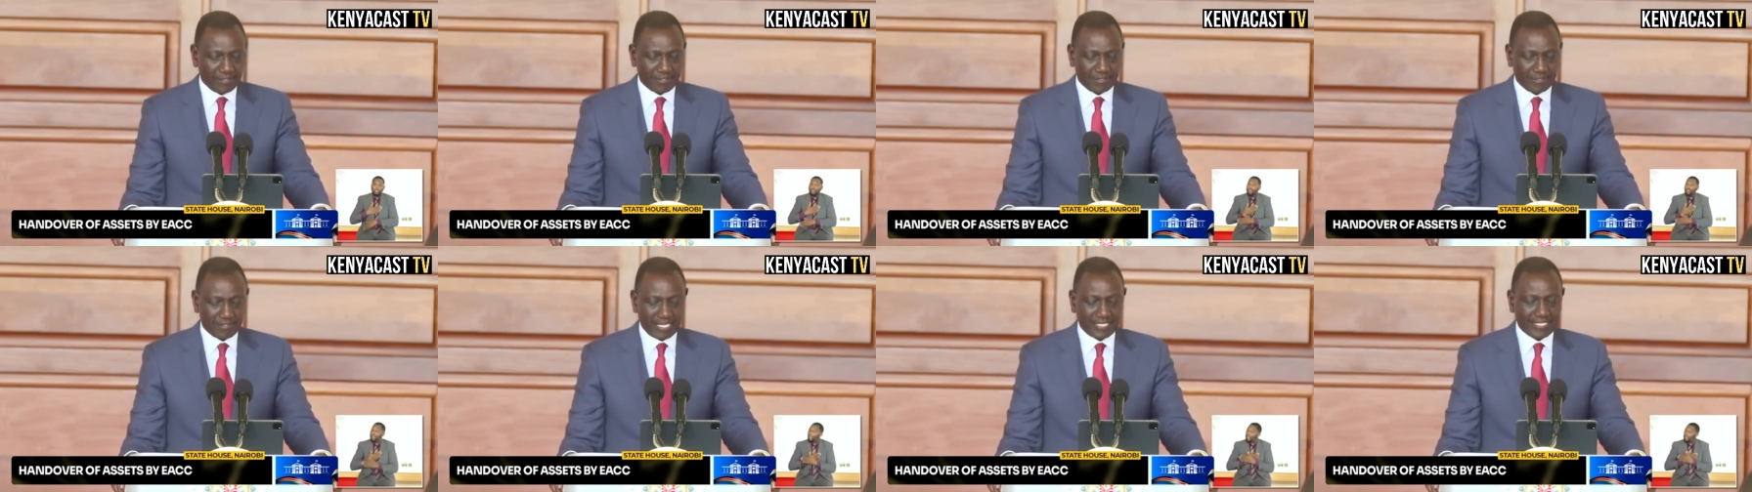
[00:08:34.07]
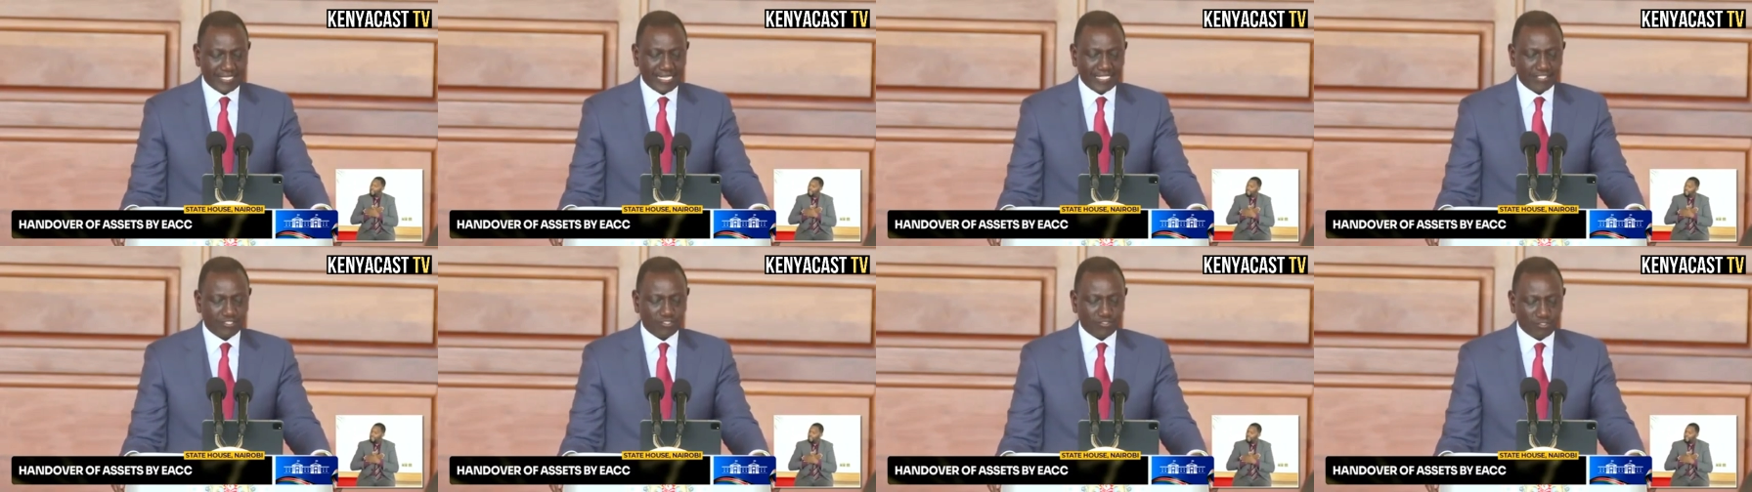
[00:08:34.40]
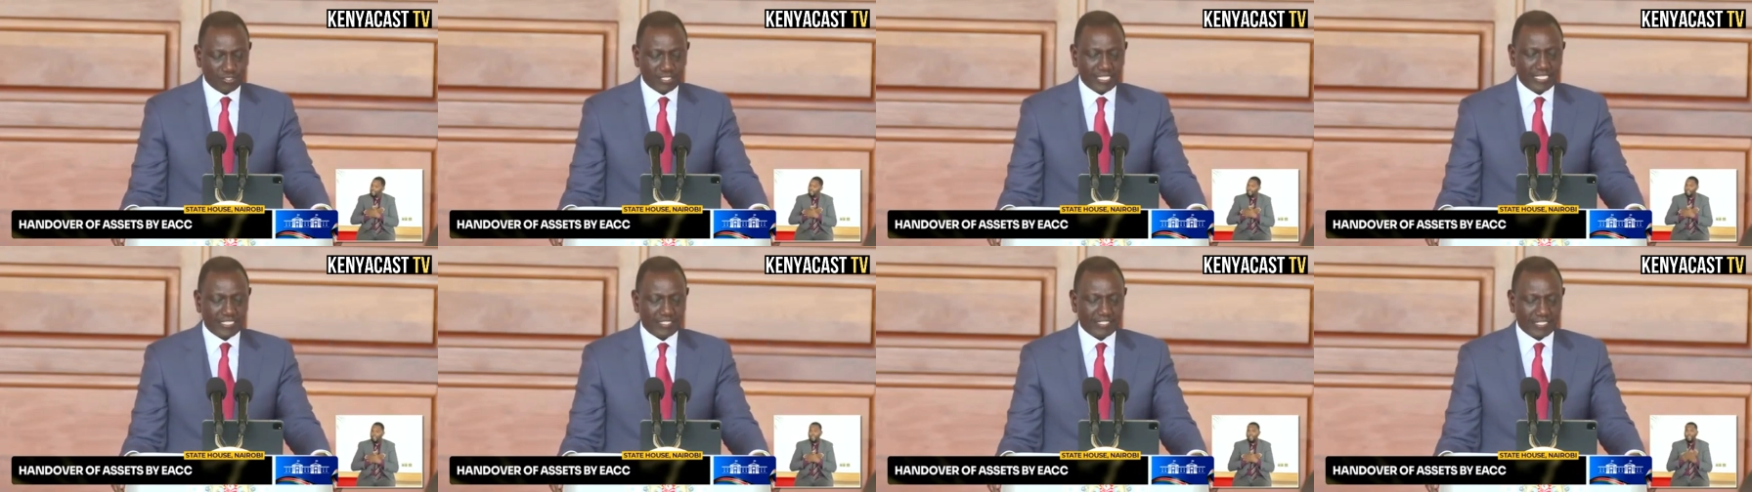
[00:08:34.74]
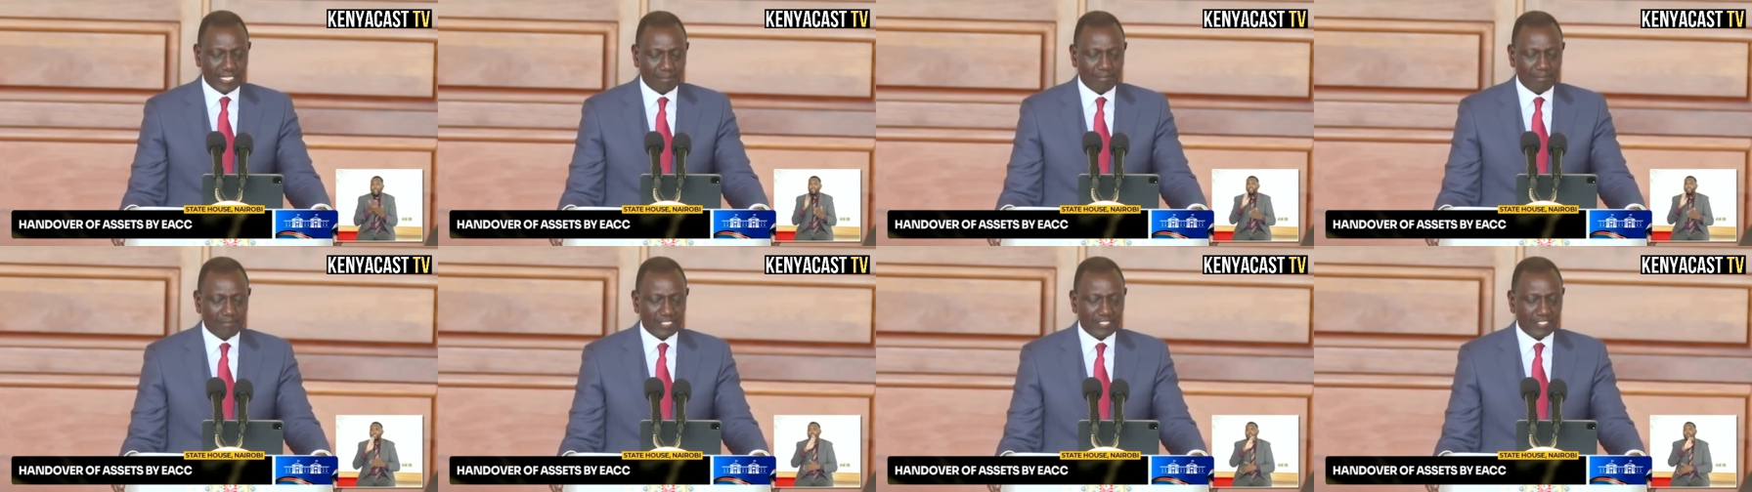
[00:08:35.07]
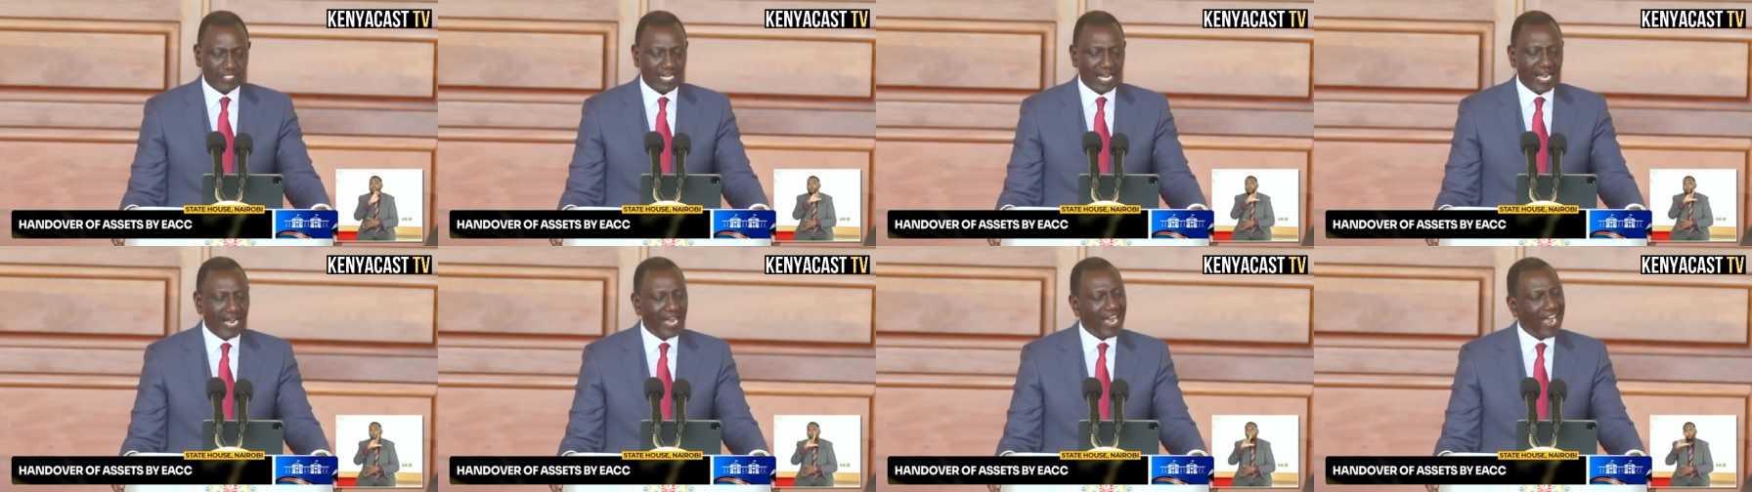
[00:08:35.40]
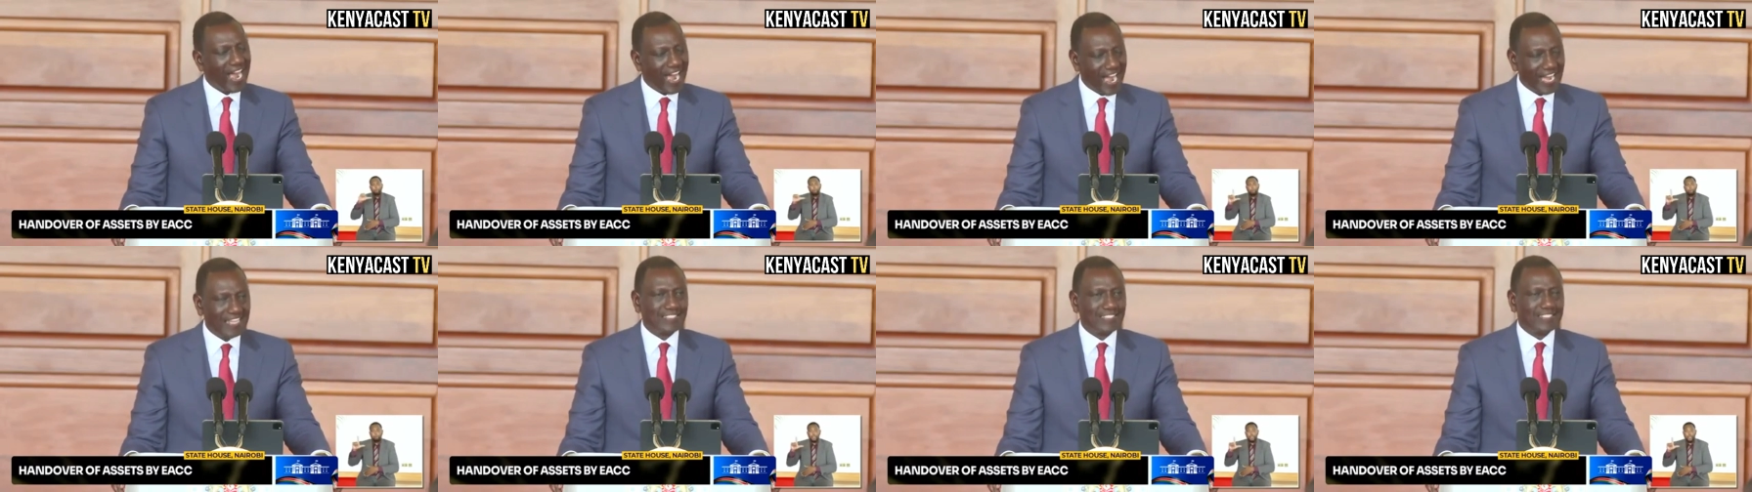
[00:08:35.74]
that does not establish a
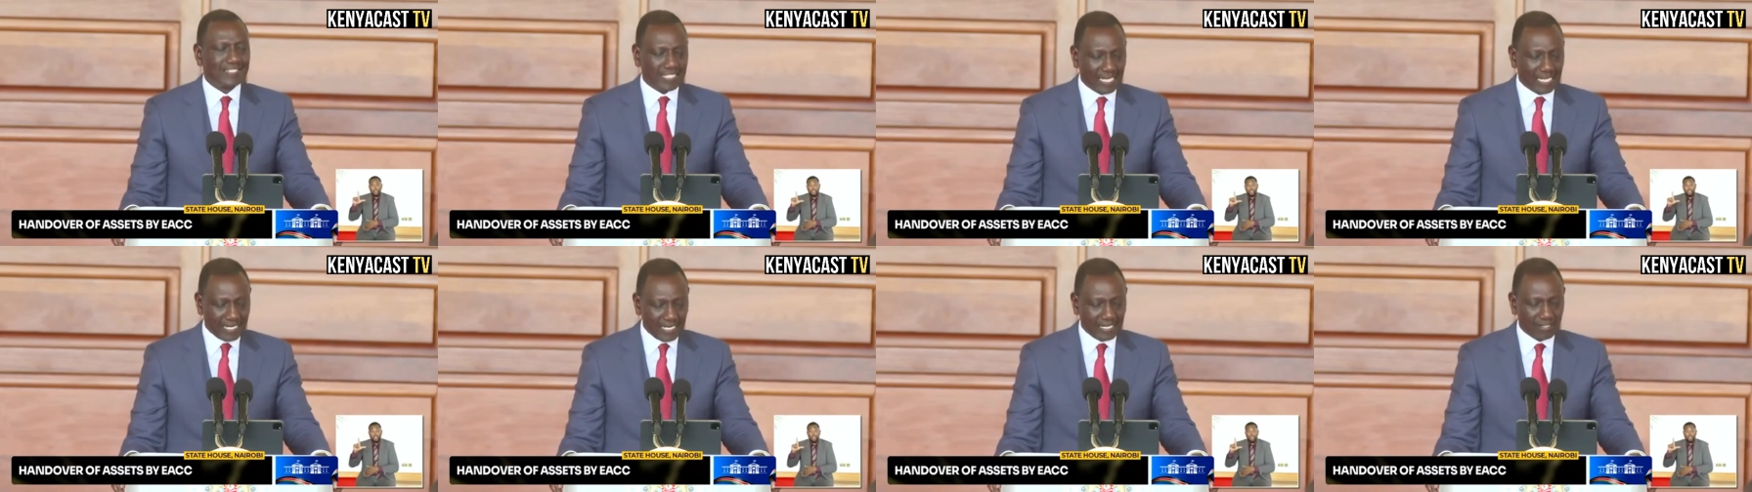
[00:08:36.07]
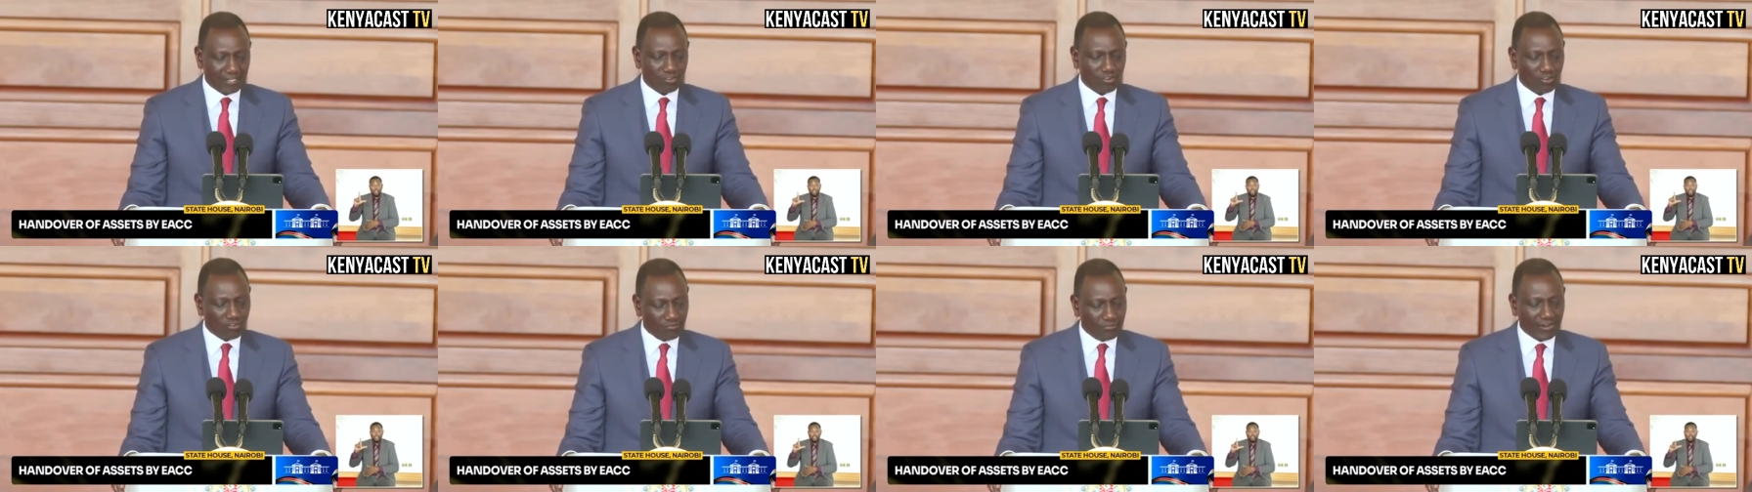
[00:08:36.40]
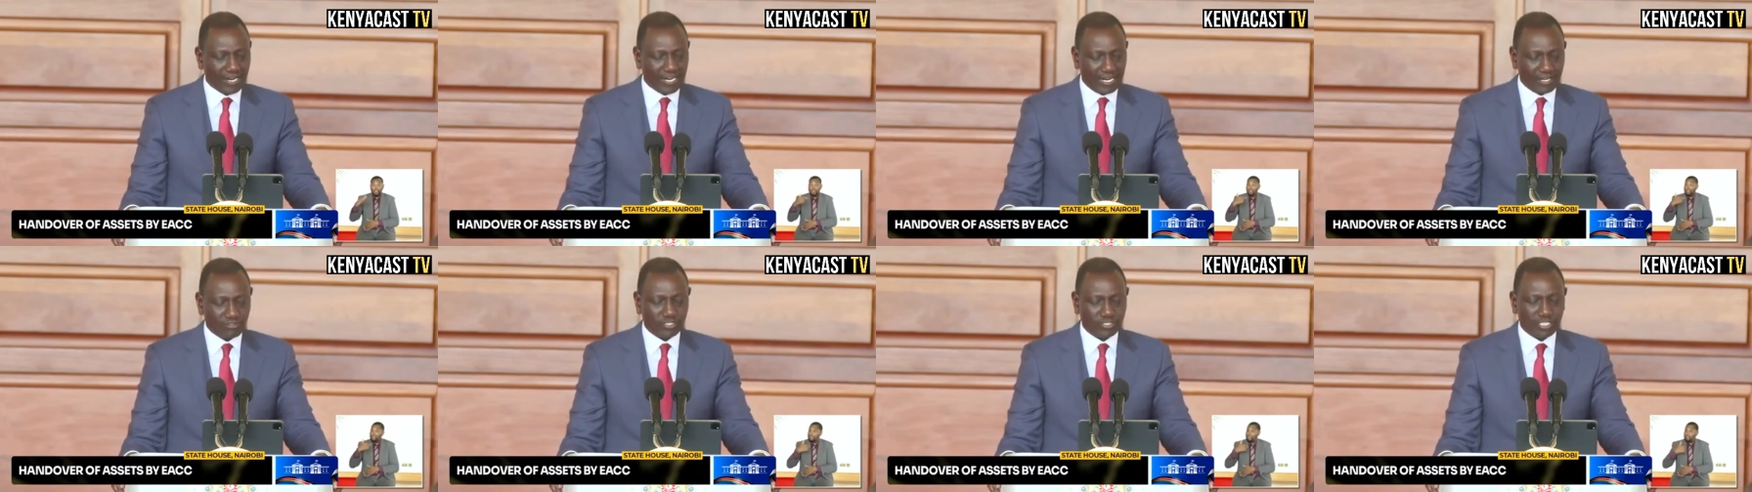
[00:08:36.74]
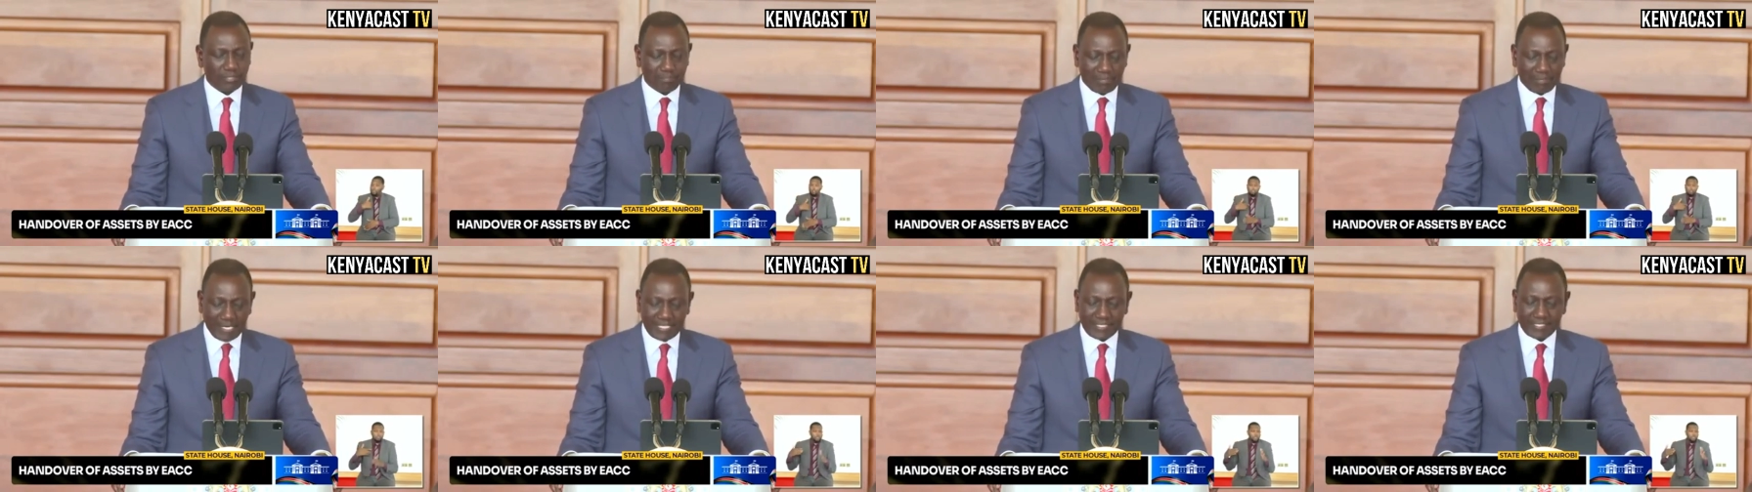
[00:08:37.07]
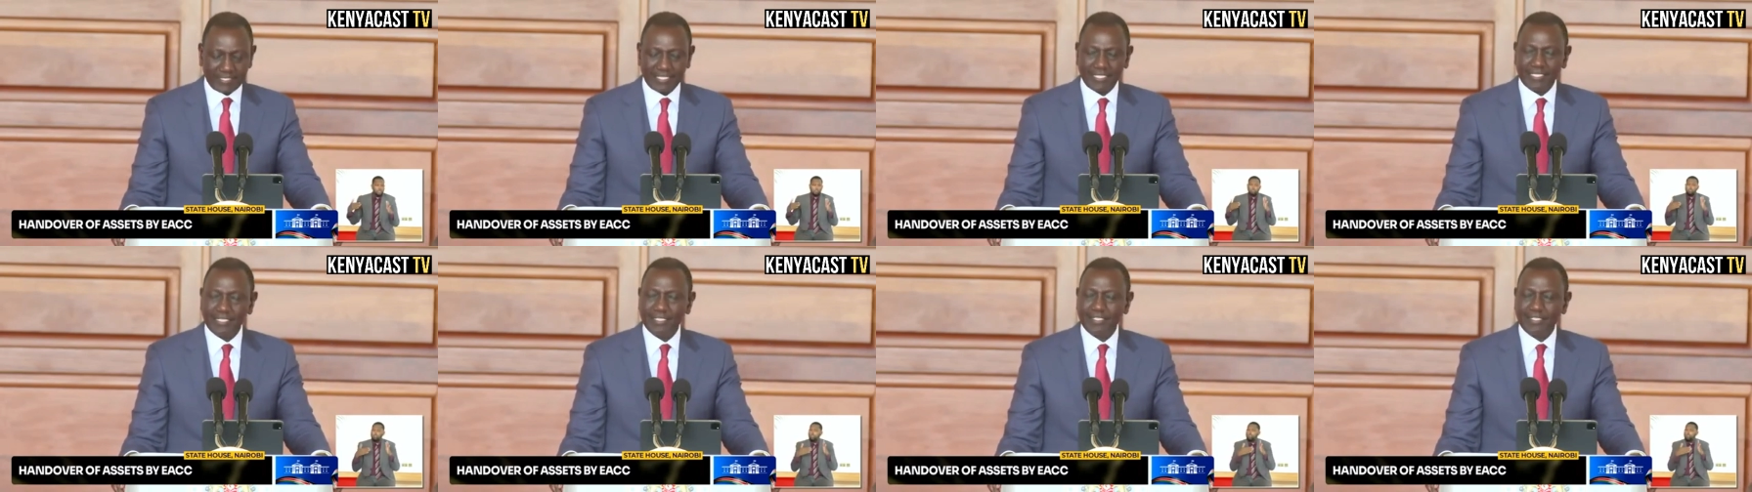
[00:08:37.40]
high standard of accountability,